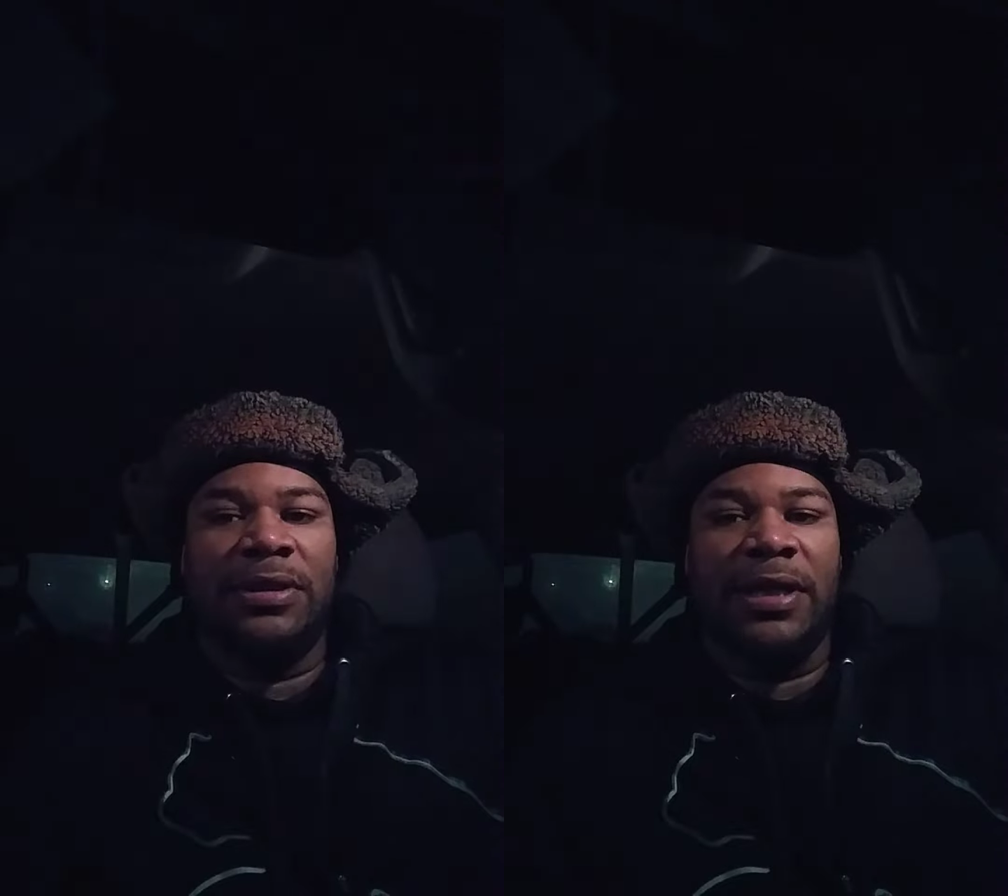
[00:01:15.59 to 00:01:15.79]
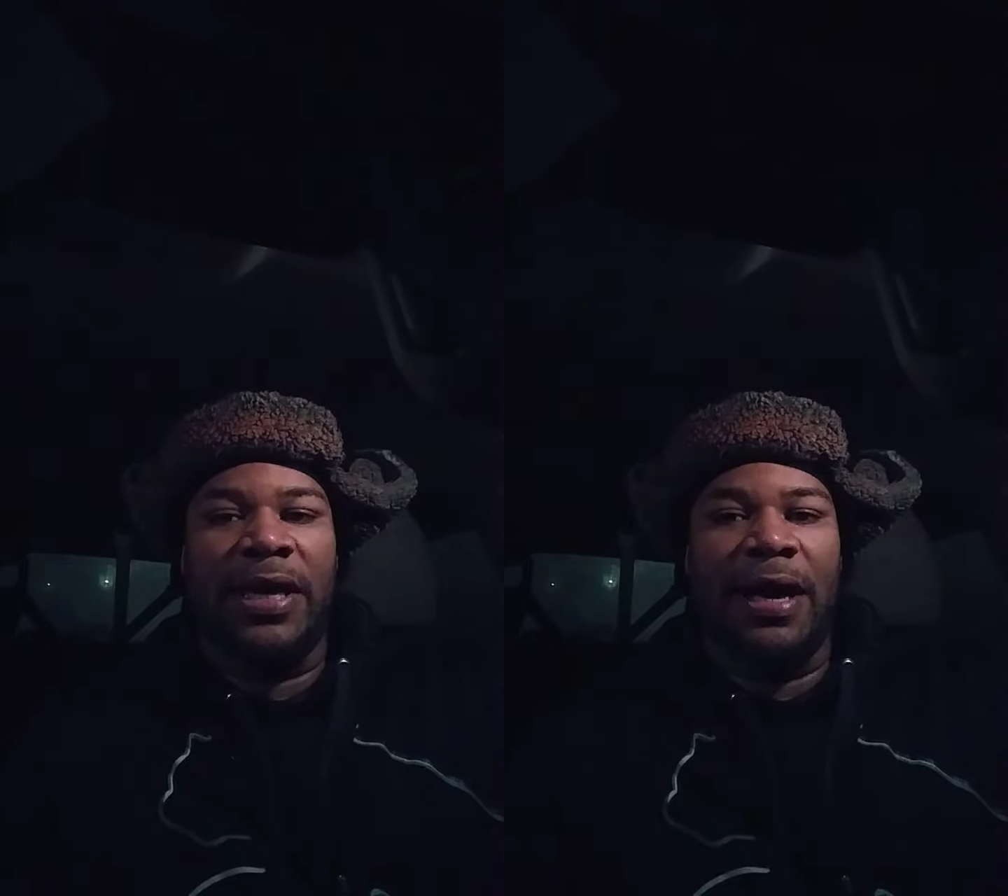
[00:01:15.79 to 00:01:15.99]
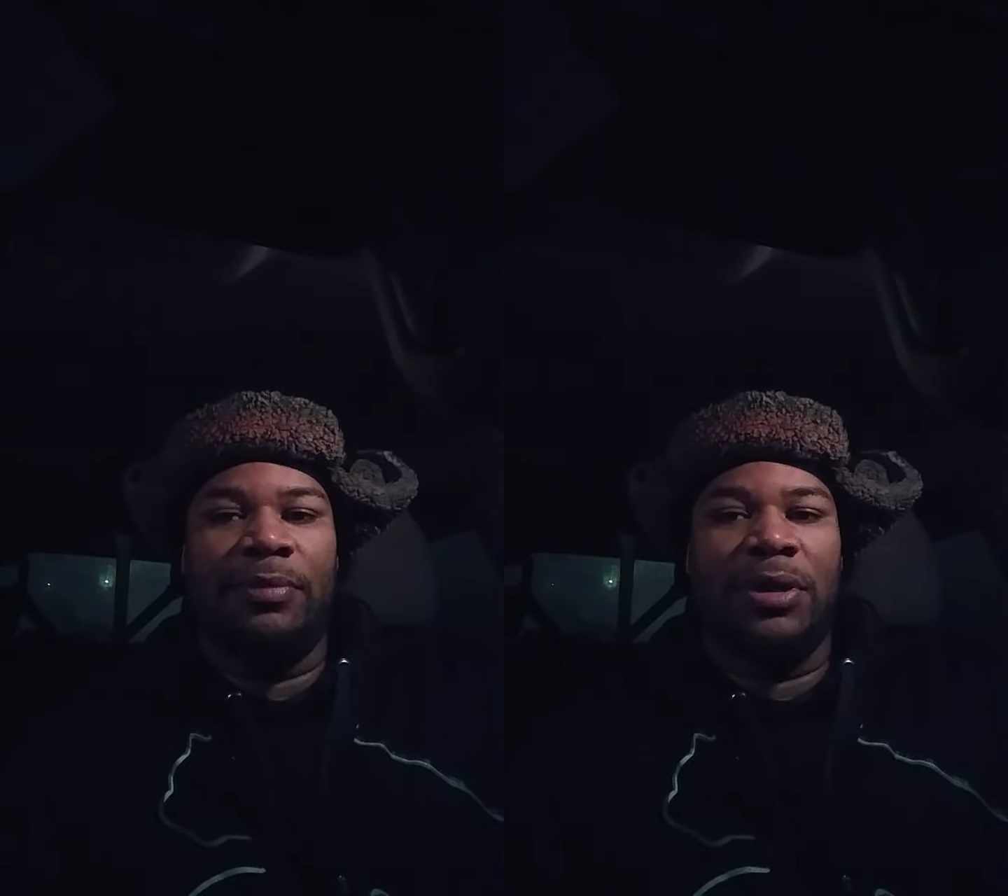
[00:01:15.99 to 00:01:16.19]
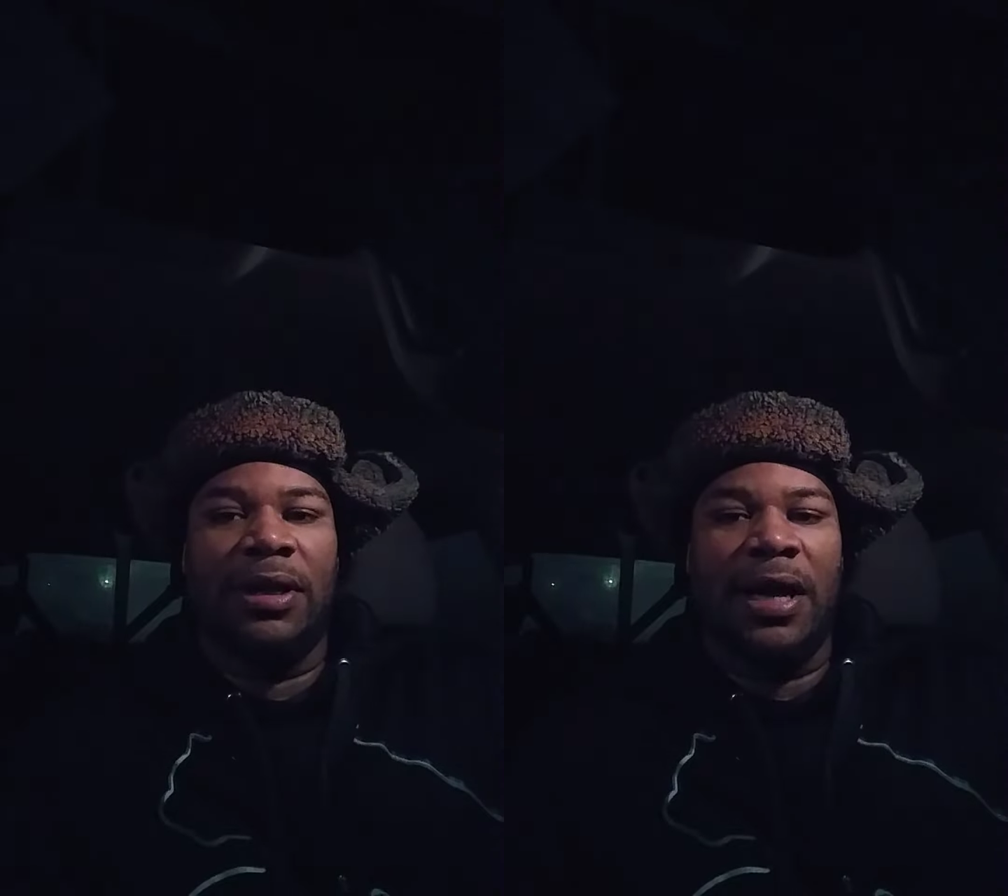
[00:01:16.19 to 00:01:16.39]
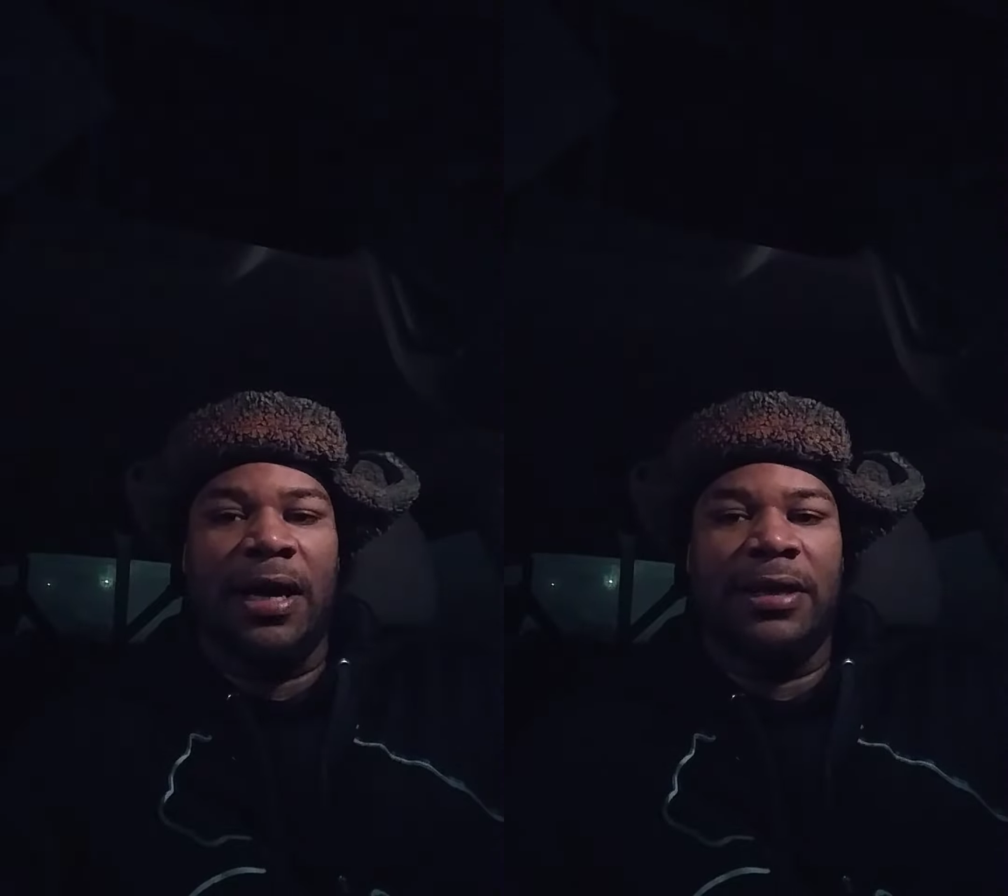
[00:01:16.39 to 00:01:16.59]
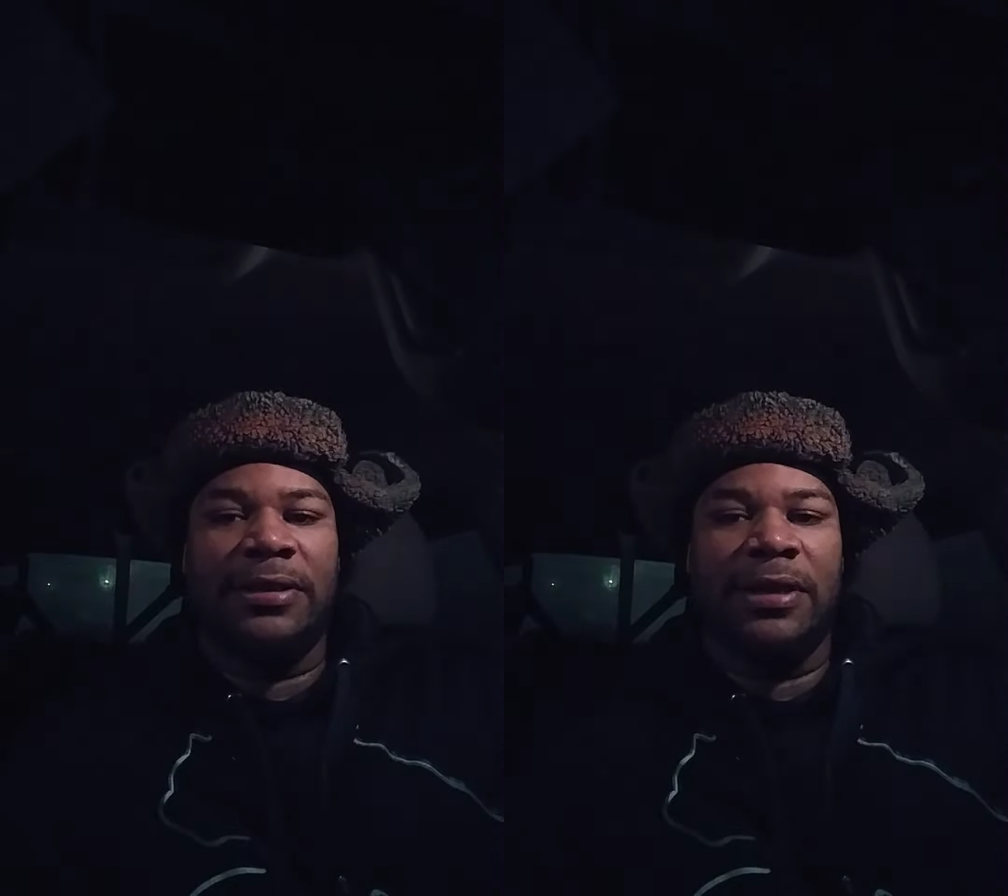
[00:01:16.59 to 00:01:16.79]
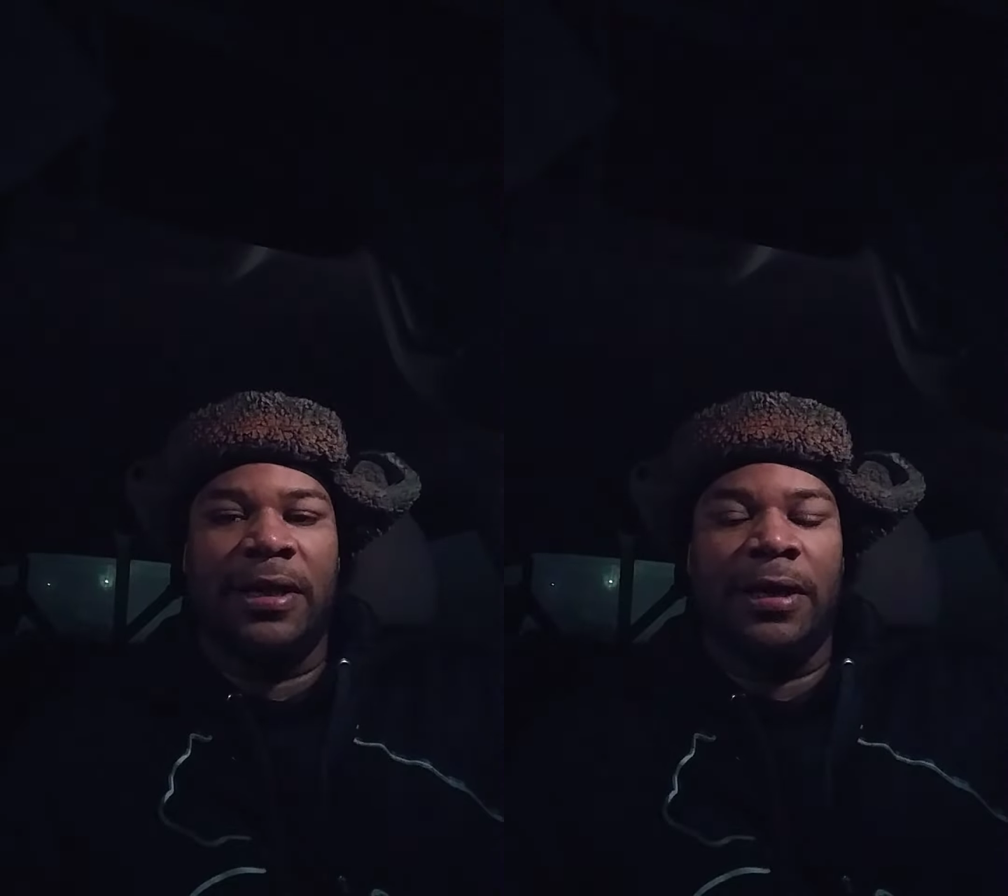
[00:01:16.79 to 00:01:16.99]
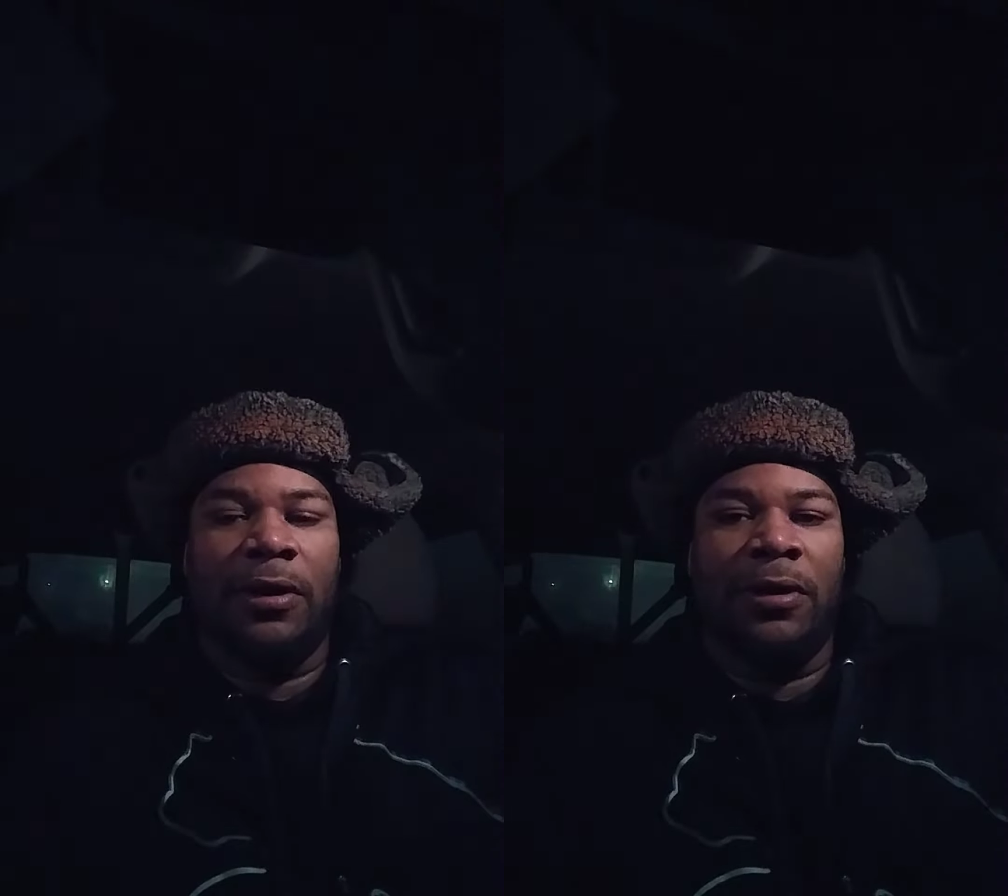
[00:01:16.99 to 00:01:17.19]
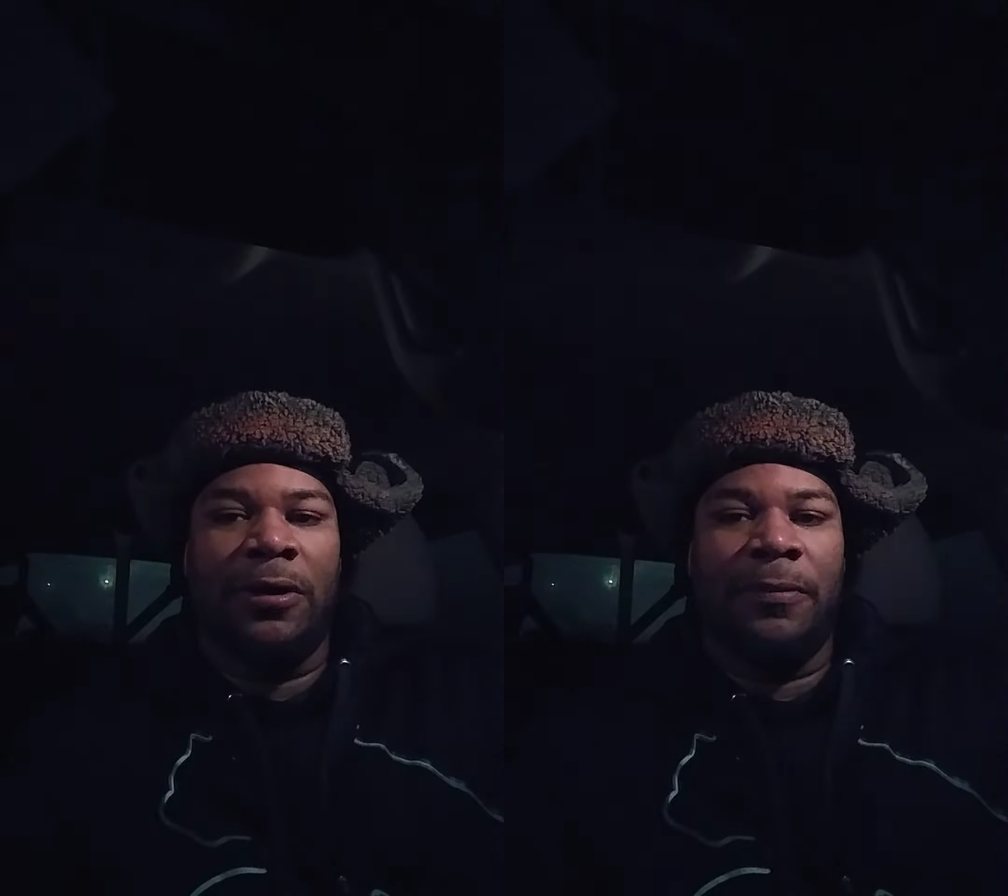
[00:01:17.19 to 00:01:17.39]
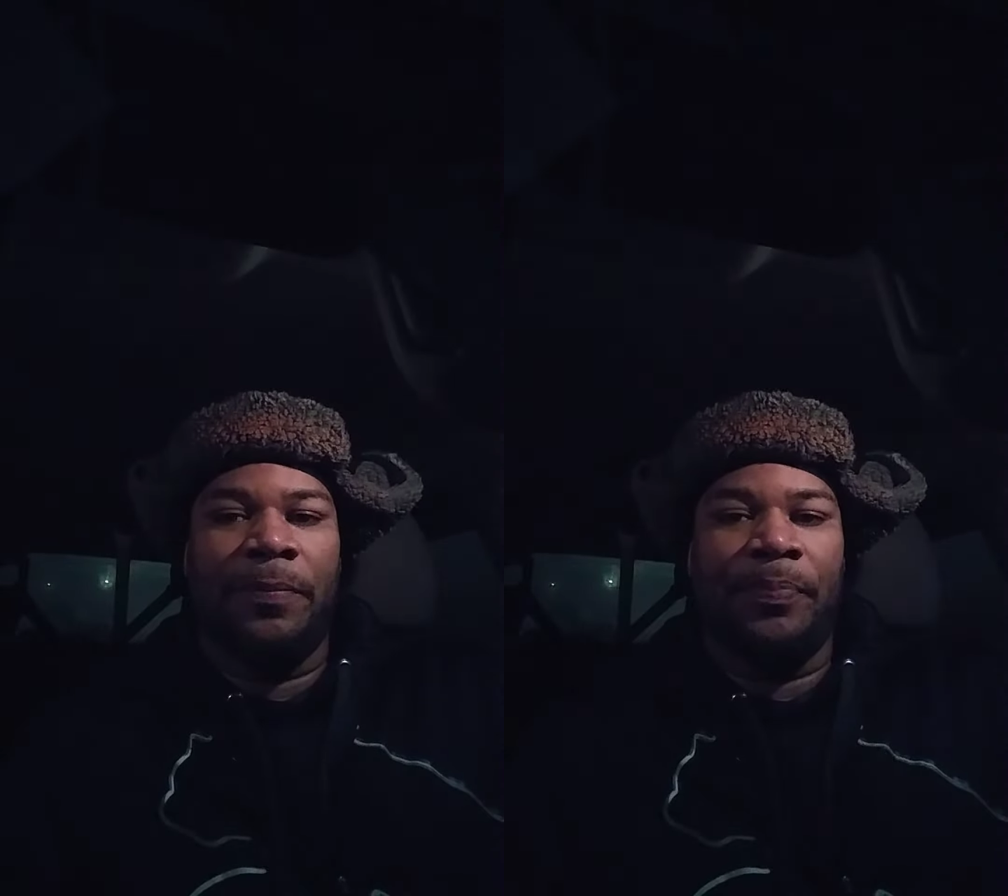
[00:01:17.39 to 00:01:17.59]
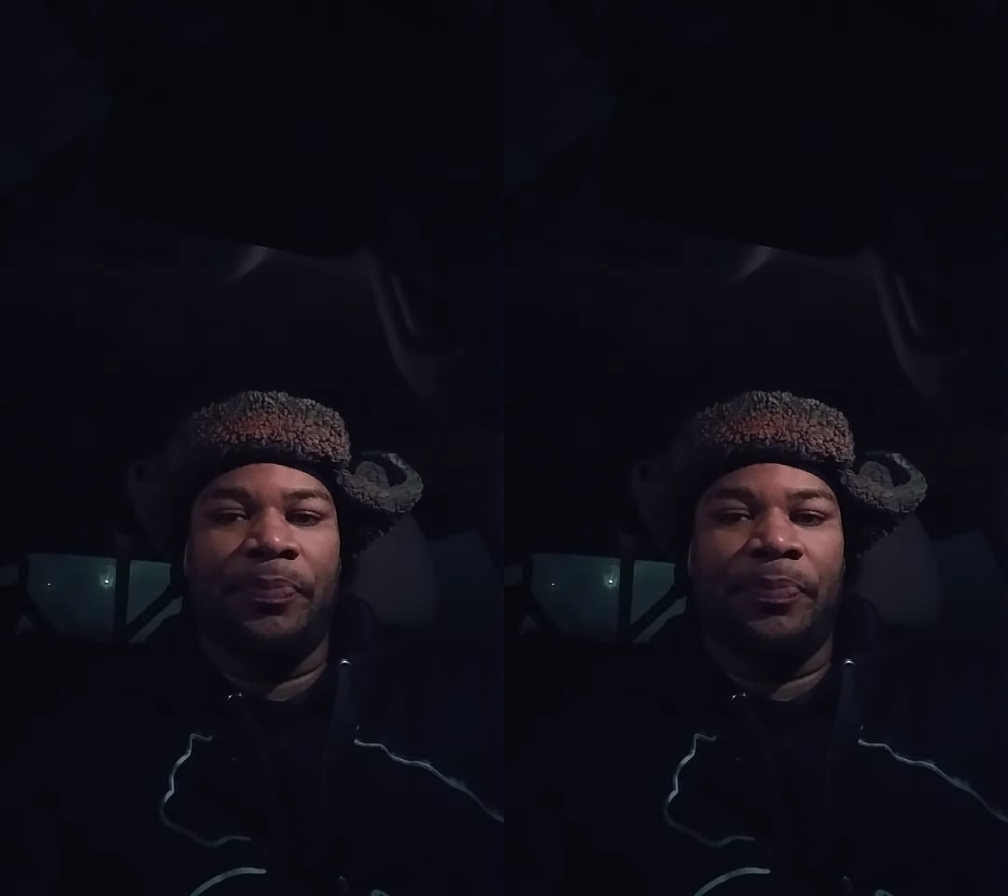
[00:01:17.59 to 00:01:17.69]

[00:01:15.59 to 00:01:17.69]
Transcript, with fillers: to capitalize um,